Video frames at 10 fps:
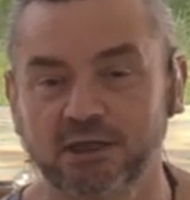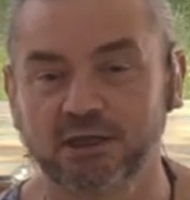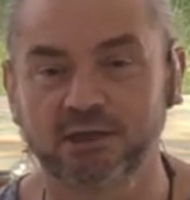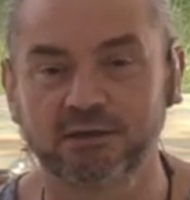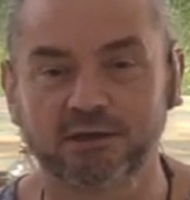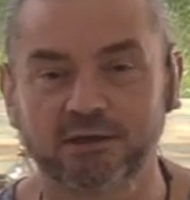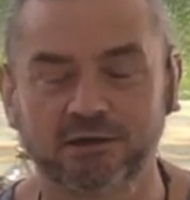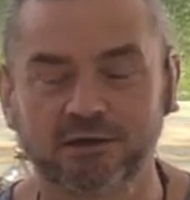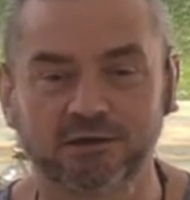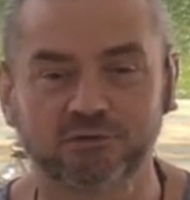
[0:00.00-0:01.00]

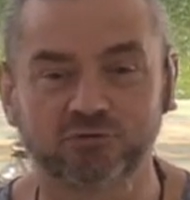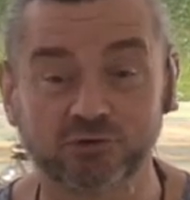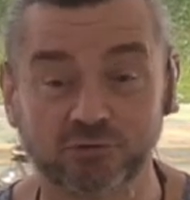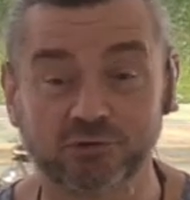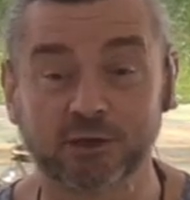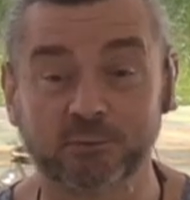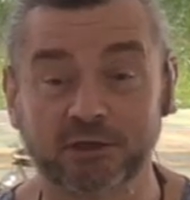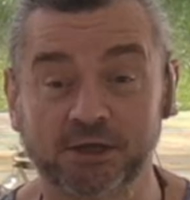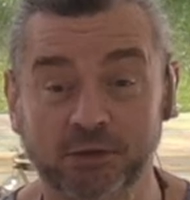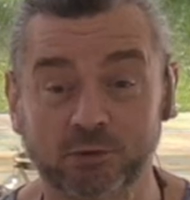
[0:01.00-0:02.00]
then do let
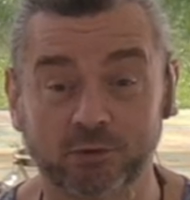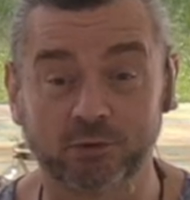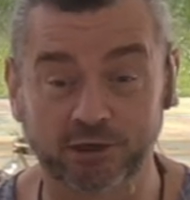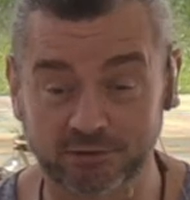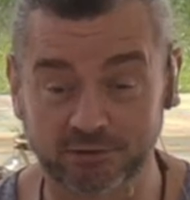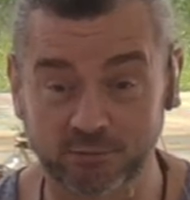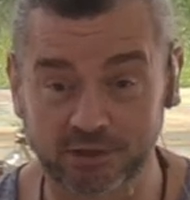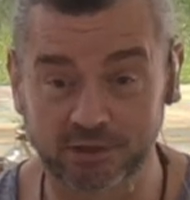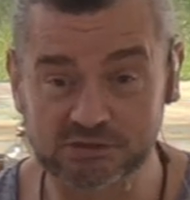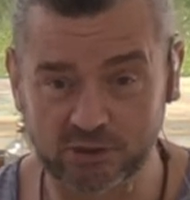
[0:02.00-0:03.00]
me know,
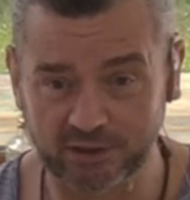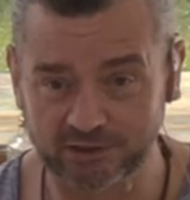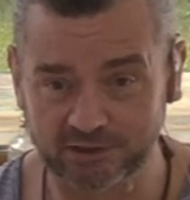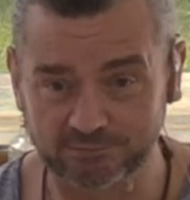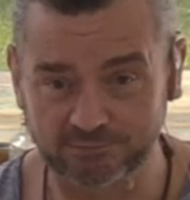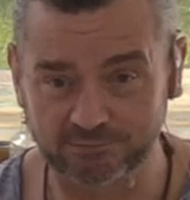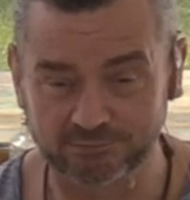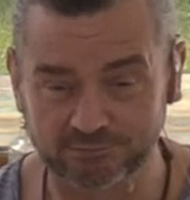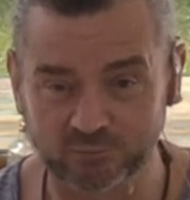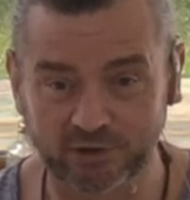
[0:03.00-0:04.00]
and so I can
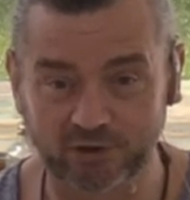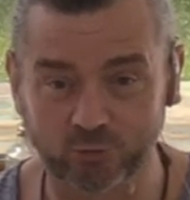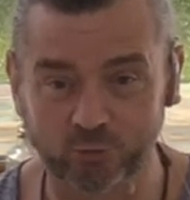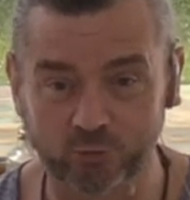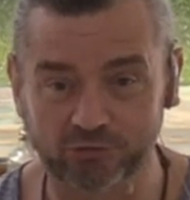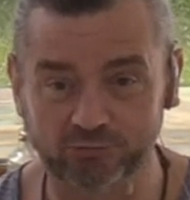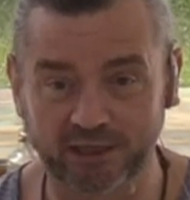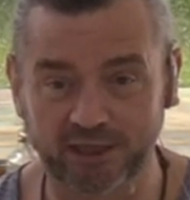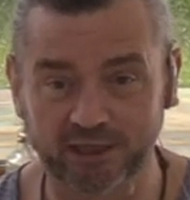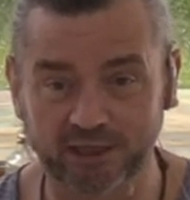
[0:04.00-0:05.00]
get on
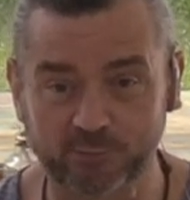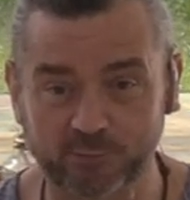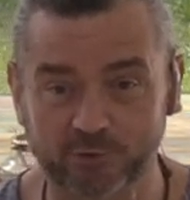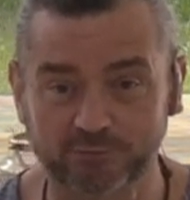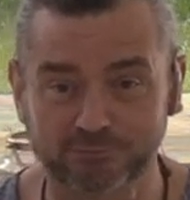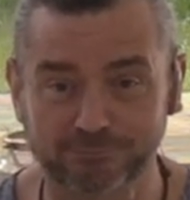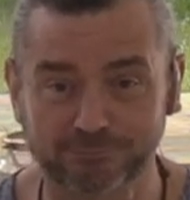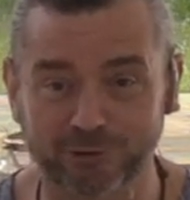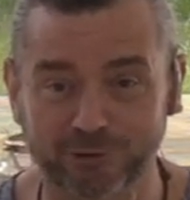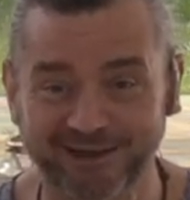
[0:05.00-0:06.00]
with making it happen,
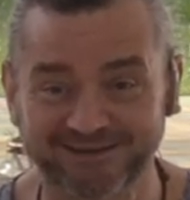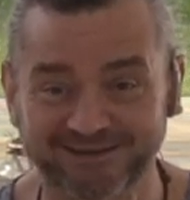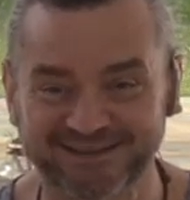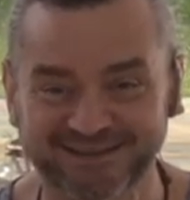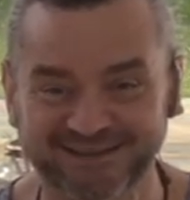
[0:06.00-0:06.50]
okay?